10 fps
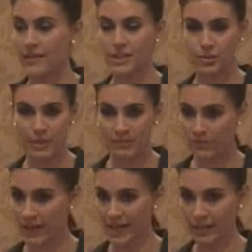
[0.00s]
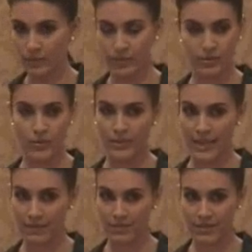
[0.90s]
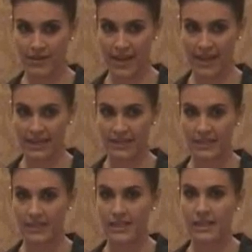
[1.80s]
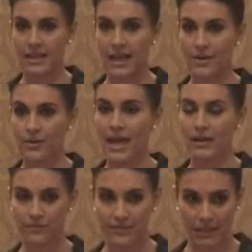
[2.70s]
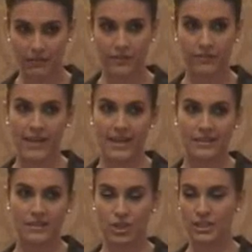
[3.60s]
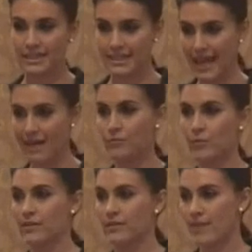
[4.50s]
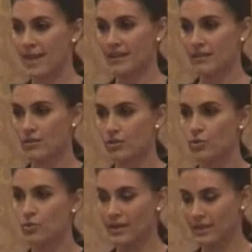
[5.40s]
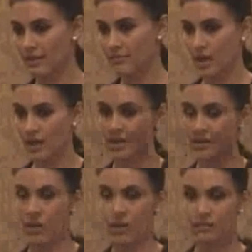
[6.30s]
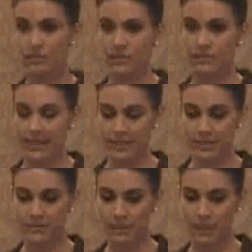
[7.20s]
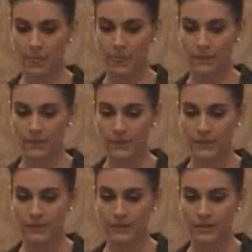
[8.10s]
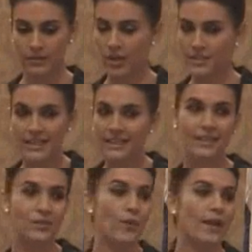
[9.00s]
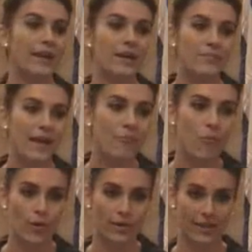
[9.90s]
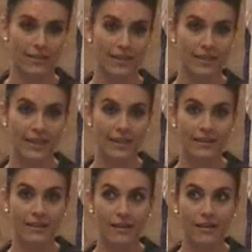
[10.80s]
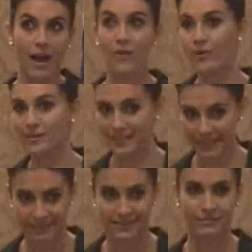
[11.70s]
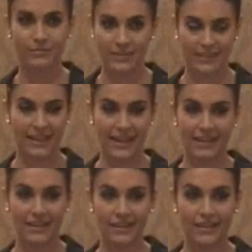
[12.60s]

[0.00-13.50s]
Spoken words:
They screamed for help. No one came to their aid. And out of self-defense, she stabbed one of the men who ended up dying in hospital later. Nazanin didn't wake up that morning thinking, I want to kill someone today.